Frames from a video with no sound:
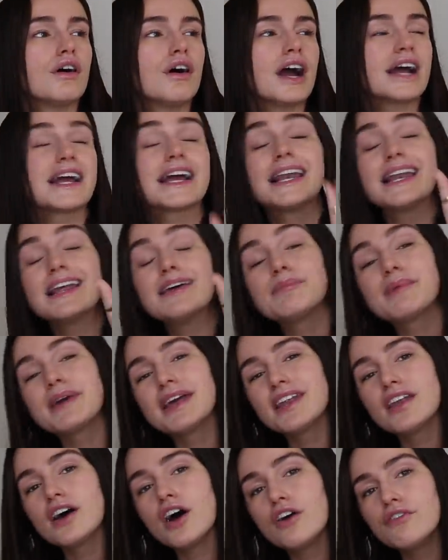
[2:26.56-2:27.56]
a clip
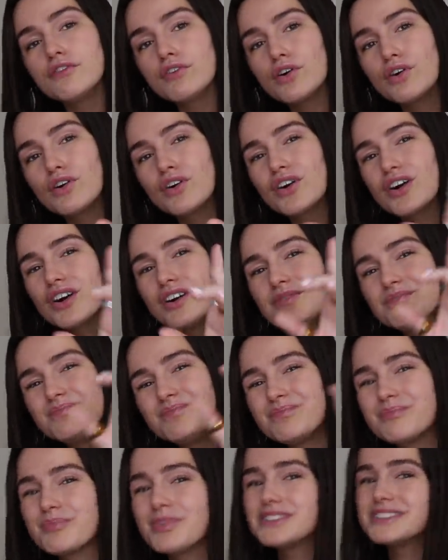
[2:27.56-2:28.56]
in our vlog,
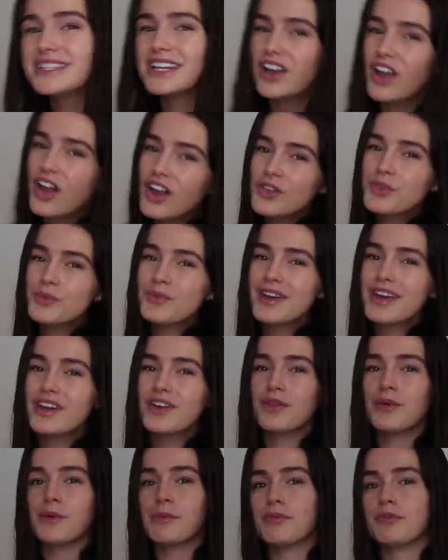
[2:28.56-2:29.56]
was it last week or
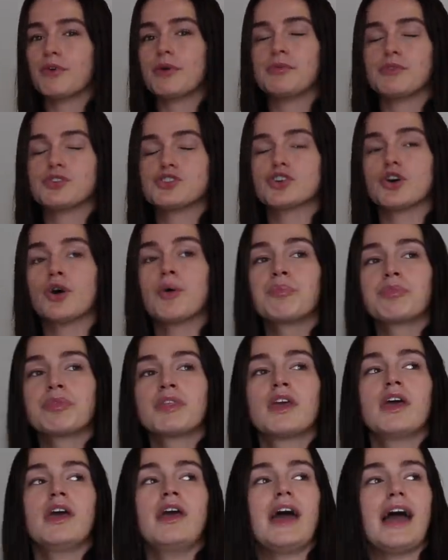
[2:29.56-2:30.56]
the week before, I'm not sure,
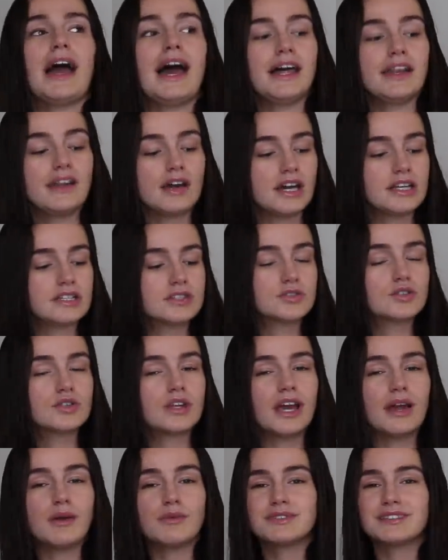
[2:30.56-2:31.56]
and I
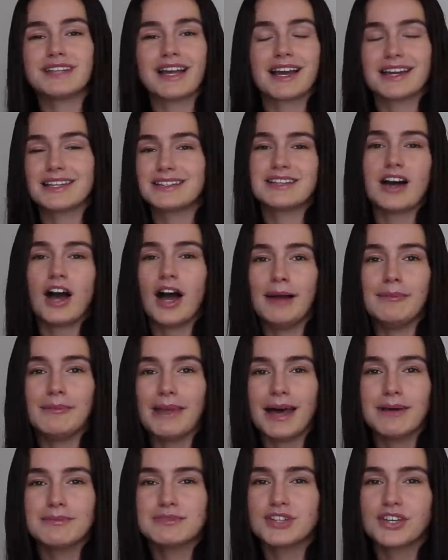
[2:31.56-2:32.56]
it was like a time
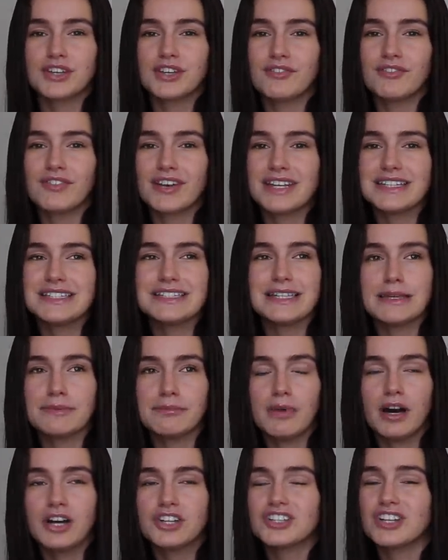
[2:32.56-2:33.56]
lapse, so you didn't really see
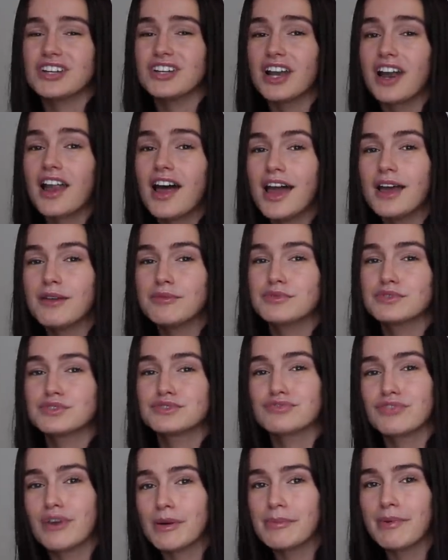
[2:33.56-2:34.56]
much, and the lighting was
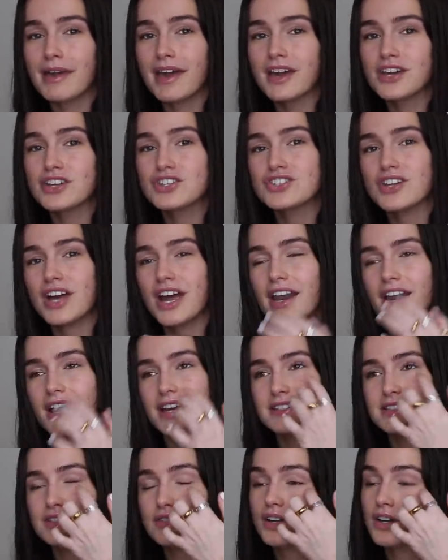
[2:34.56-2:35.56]
rubbish, and I
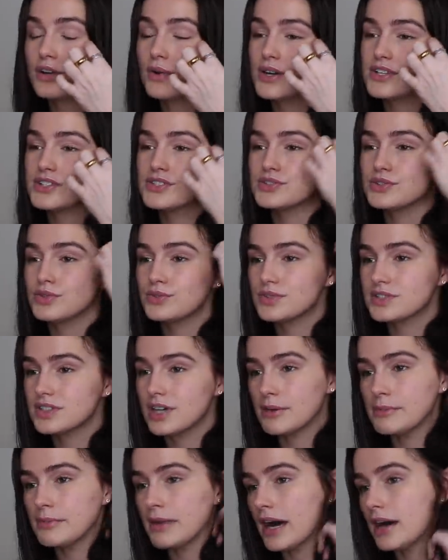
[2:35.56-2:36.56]
still get questions all the
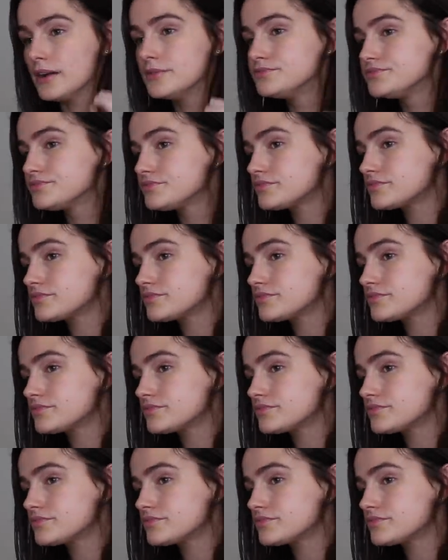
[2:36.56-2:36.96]
time about